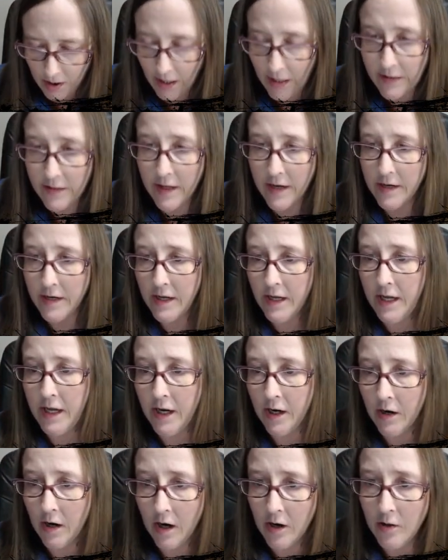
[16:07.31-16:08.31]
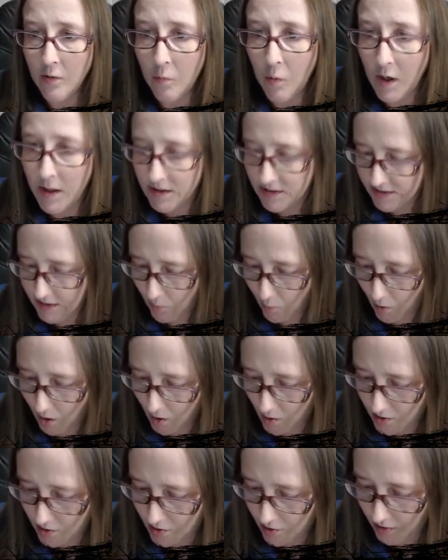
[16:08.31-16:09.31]
And then here are the ones that we're
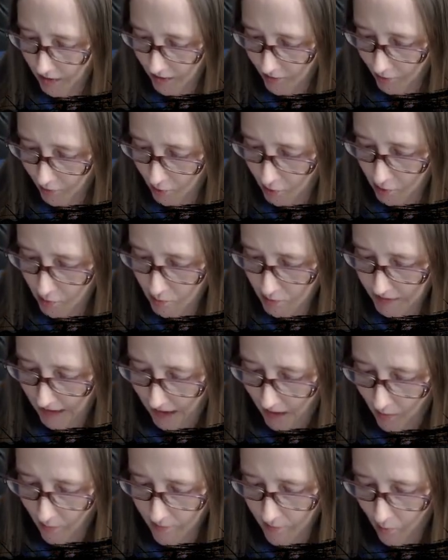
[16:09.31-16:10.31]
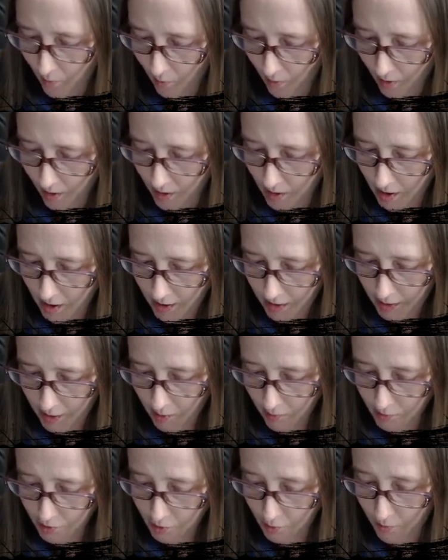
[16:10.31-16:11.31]
going to either glue down or, you
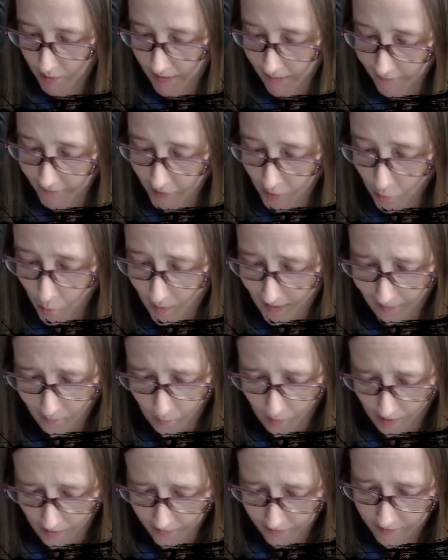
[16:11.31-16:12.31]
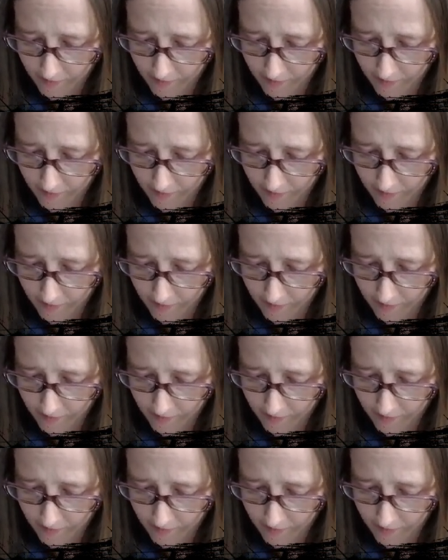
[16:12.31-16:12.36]
know, do whatever you want with.